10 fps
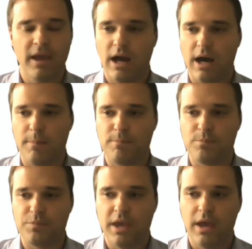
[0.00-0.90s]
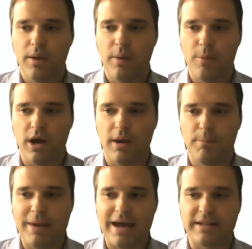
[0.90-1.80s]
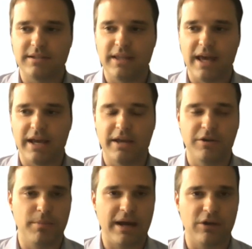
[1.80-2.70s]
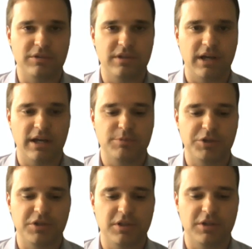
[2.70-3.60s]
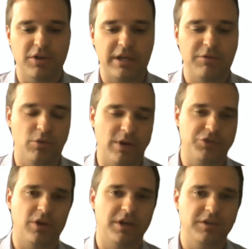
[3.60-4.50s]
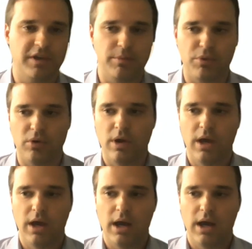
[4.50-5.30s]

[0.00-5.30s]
Matt, to that end about, especially, give the restaurant example,